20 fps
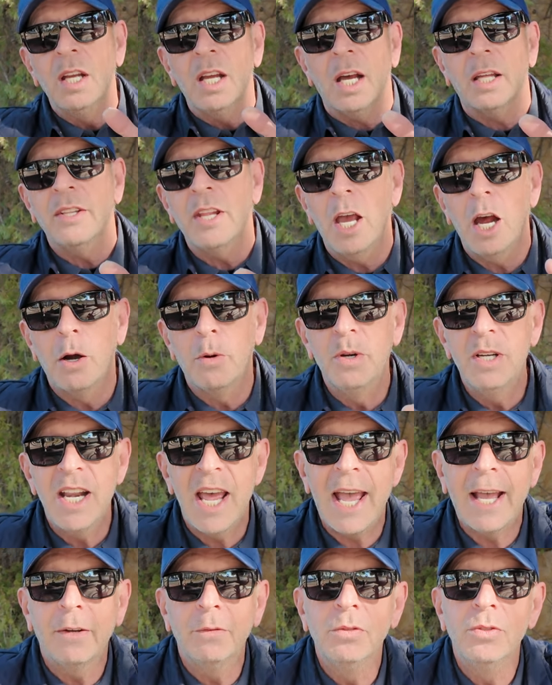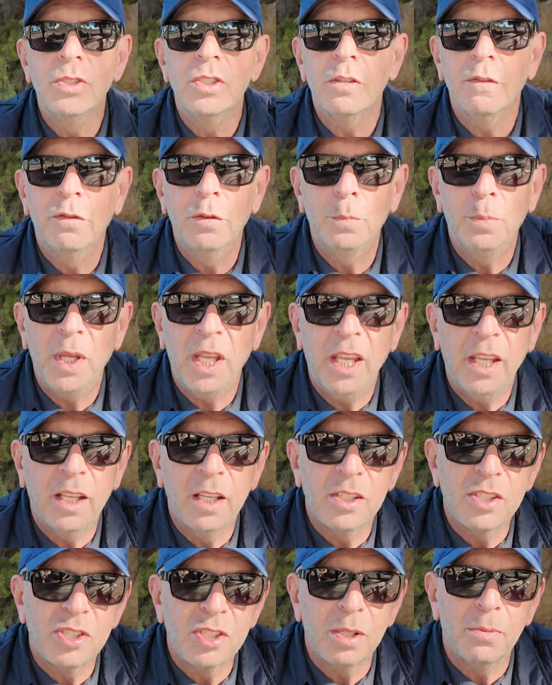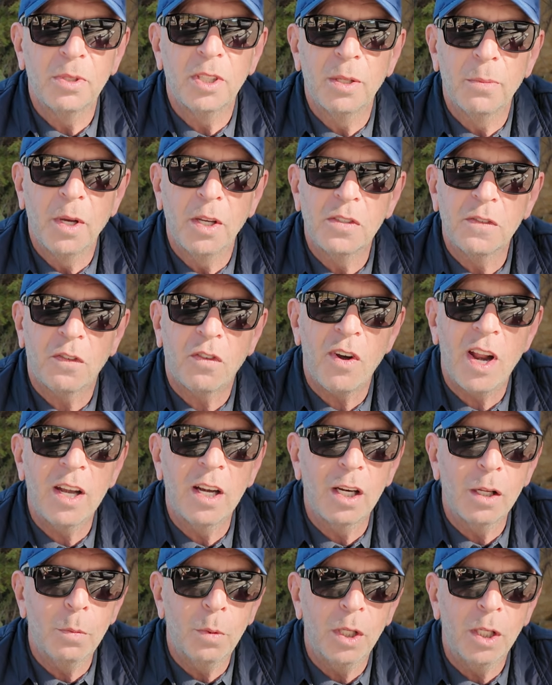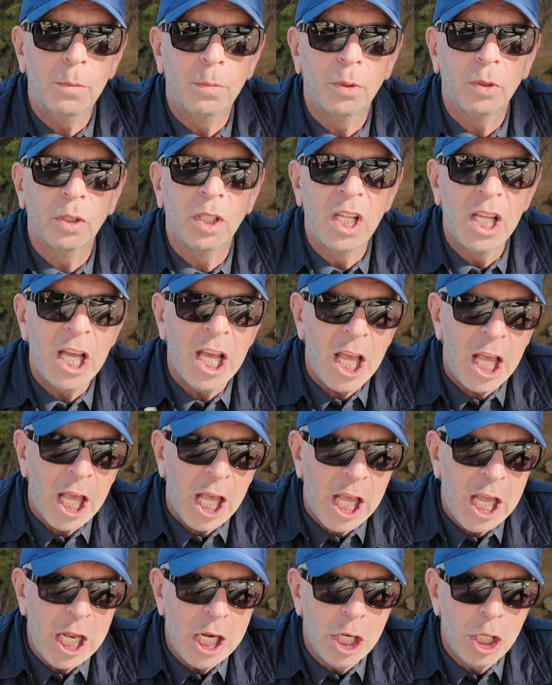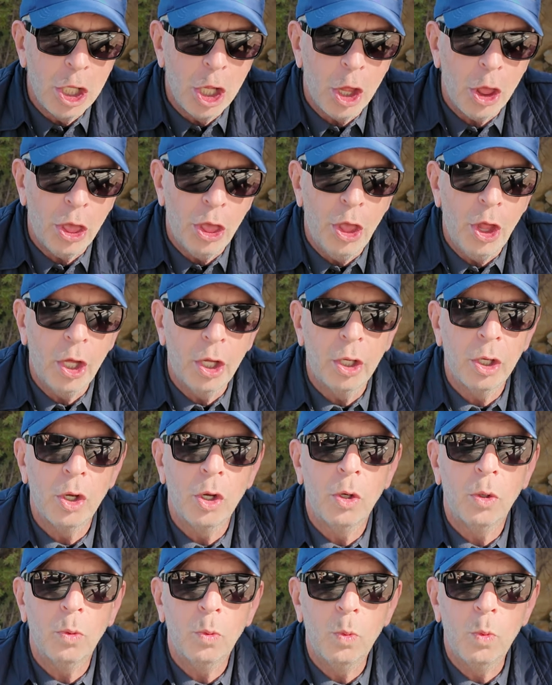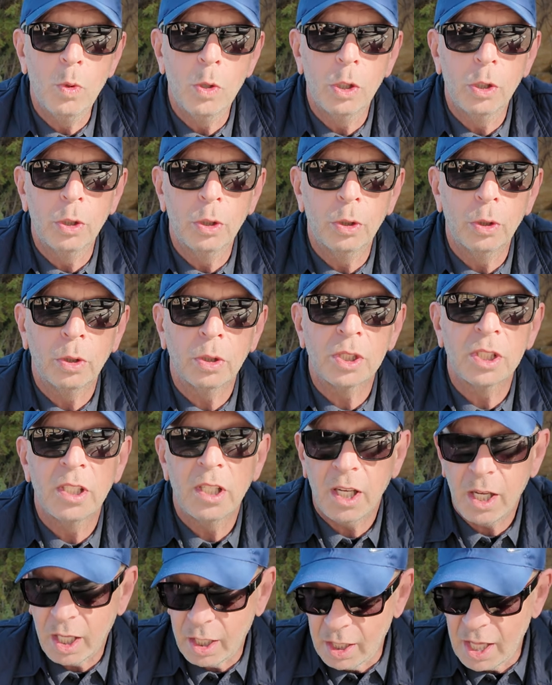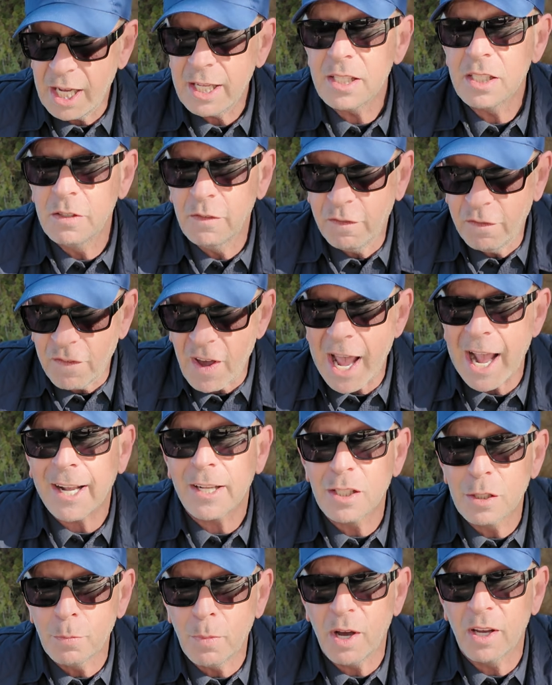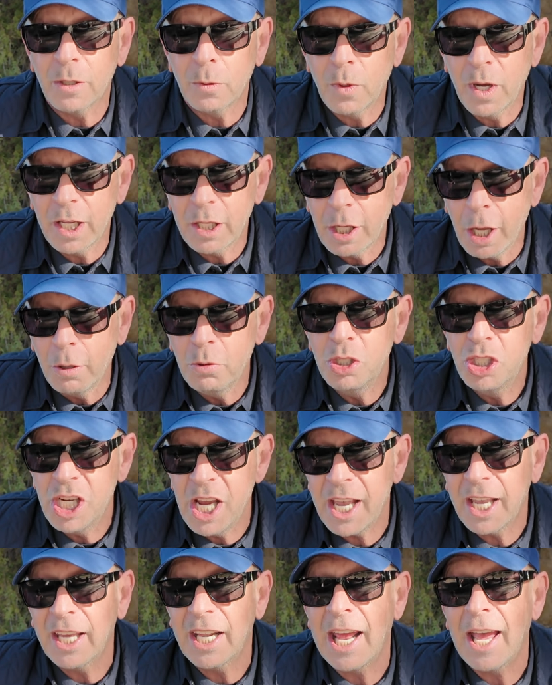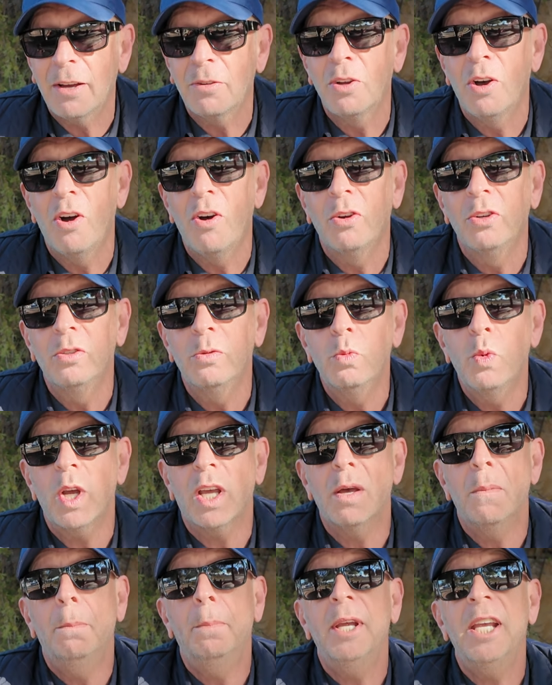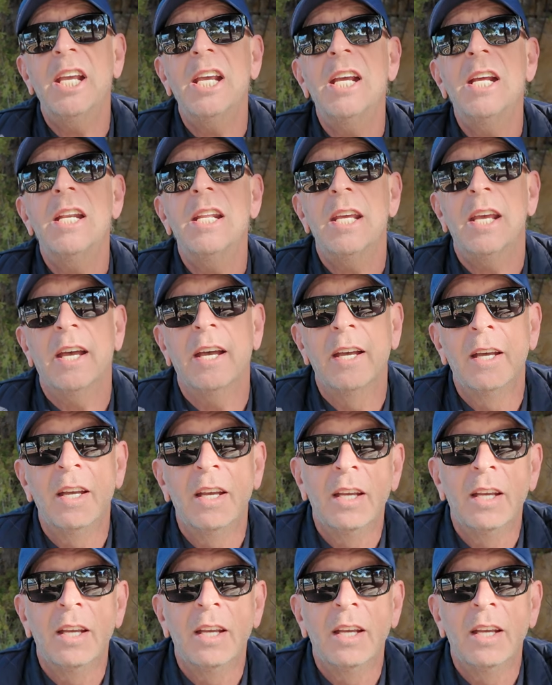And they are renowned for being some of the most friendly people in the world. And that's a fact, by the way. Go check it out on Wikipedia.